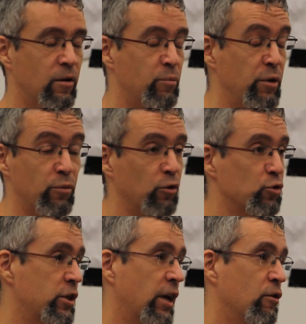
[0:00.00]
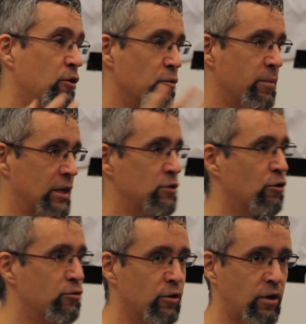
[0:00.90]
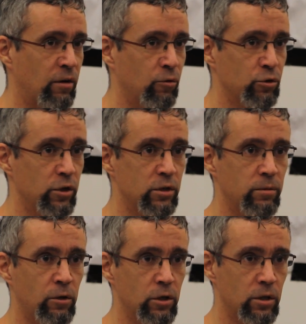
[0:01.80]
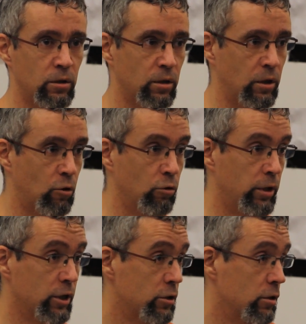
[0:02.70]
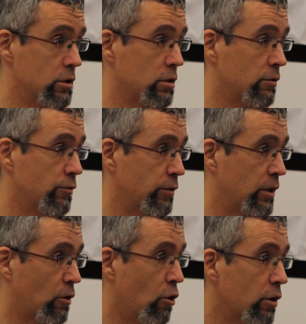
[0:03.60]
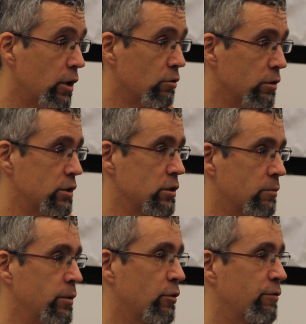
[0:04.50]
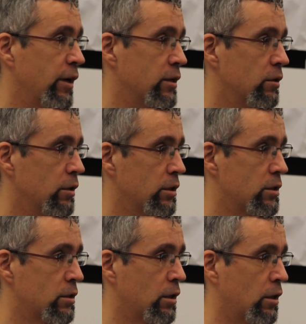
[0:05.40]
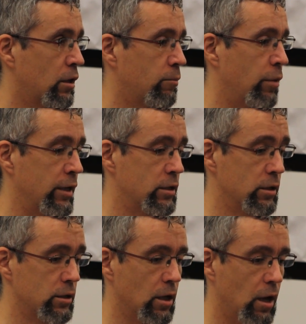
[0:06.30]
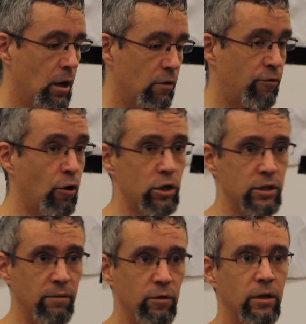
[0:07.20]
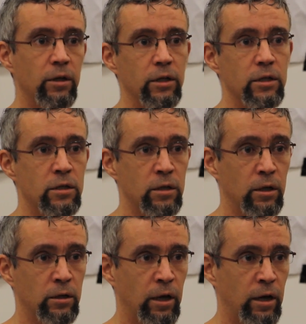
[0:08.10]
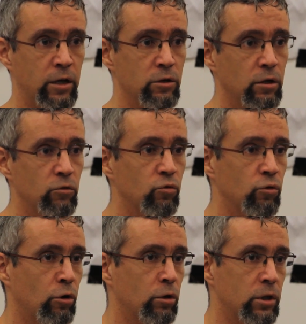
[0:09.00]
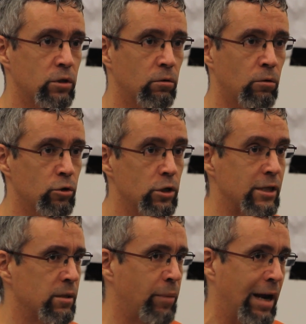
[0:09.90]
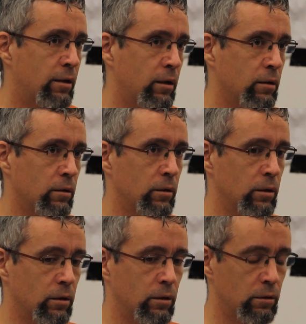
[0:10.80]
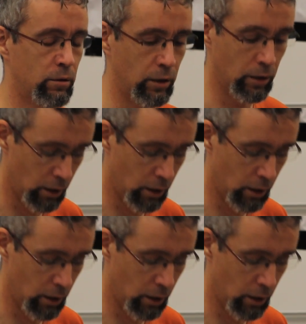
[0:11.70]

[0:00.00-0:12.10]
people who say, oh, we must go for the revolution. It's because the conditions of, concrete conditions that people face in these places force them in this direction, and to draw these conclusions as a practical thing.